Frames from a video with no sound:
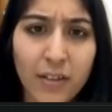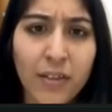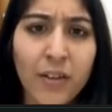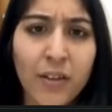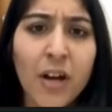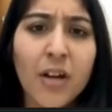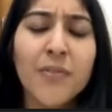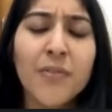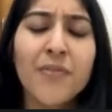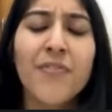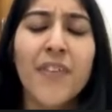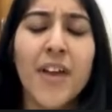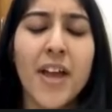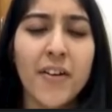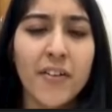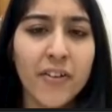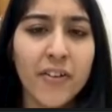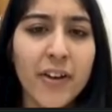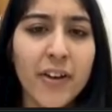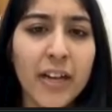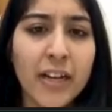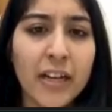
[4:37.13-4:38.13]
not
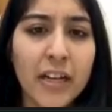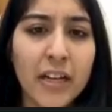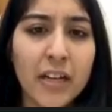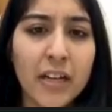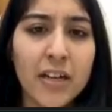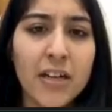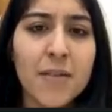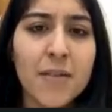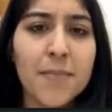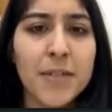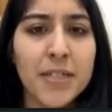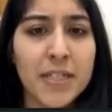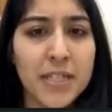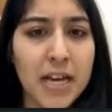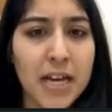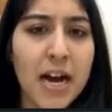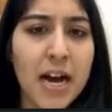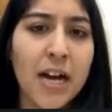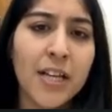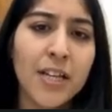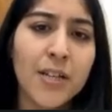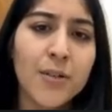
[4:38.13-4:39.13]
very regular, but yeah,
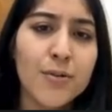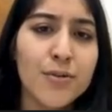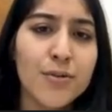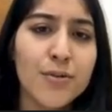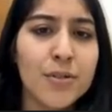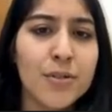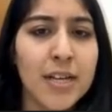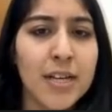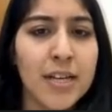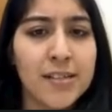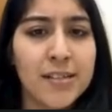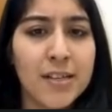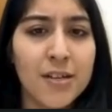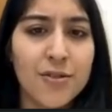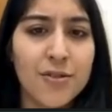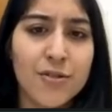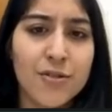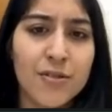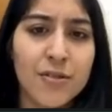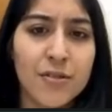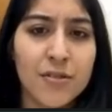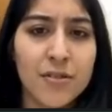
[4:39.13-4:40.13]
I used to take
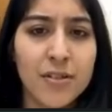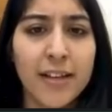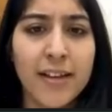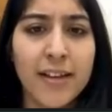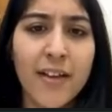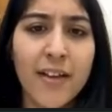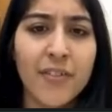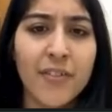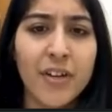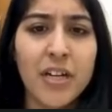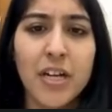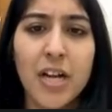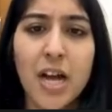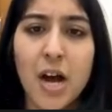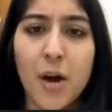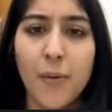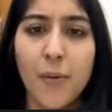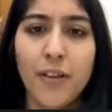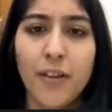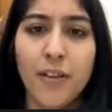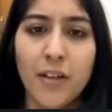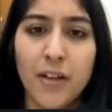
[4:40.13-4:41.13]
sessions like every
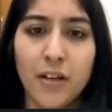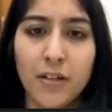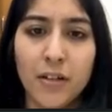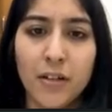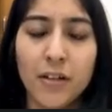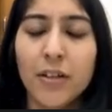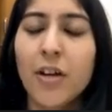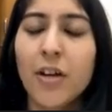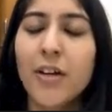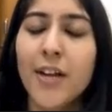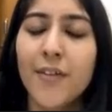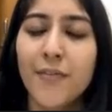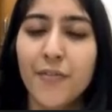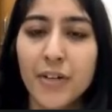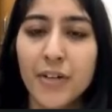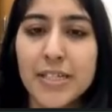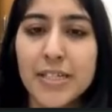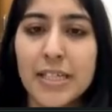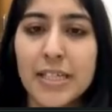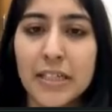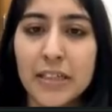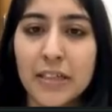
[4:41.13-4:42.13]
now and then, not
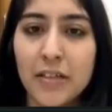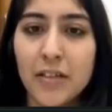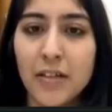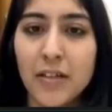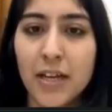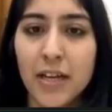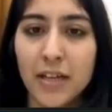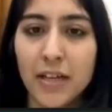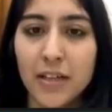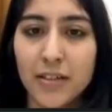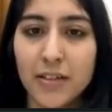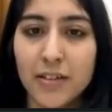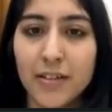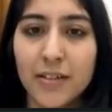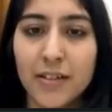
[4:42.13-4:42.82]
every single day.